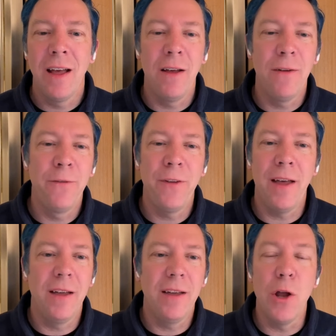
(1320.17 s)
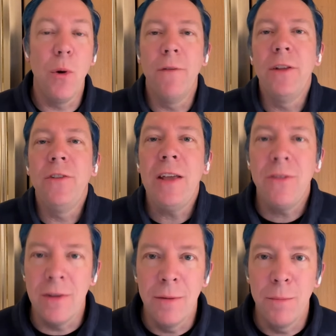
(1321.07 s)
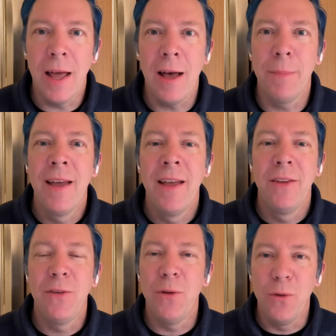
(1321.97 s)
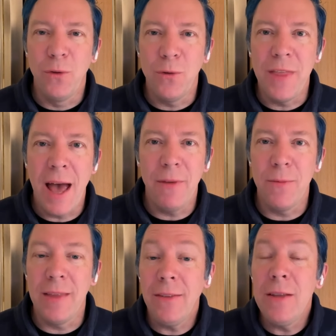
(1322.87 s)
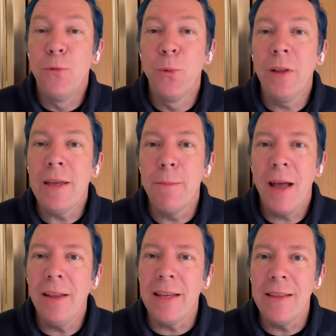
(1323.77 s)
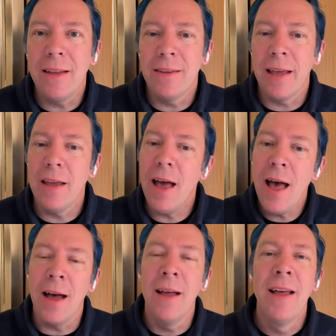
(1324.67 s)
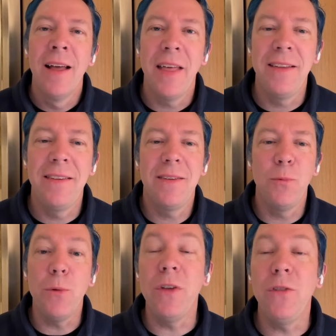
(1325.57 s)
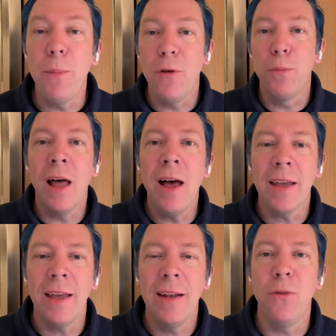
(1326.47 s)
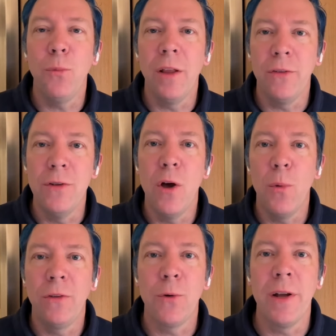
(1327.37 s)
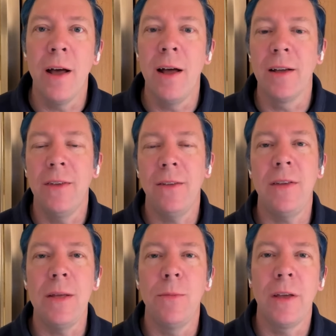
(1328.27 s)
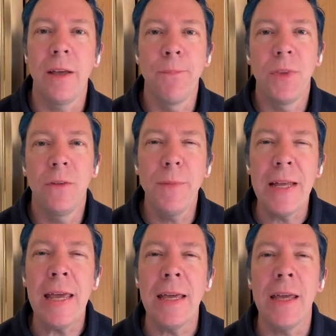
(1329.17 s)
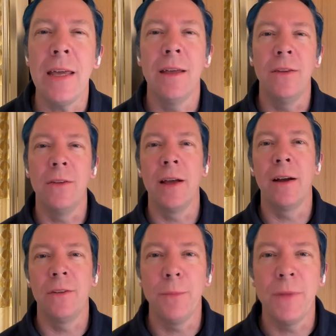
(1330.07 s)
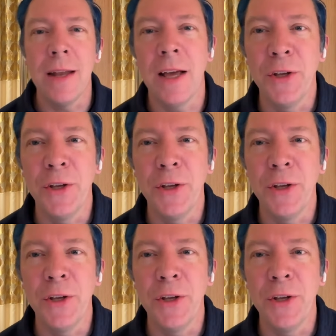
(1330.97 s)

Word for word: of uh, you know of a JSON blob. So, so that that seems really compelling. That's like ah, that's we, we should both block it as well as know what's going on because that seems like something hinky is there, something not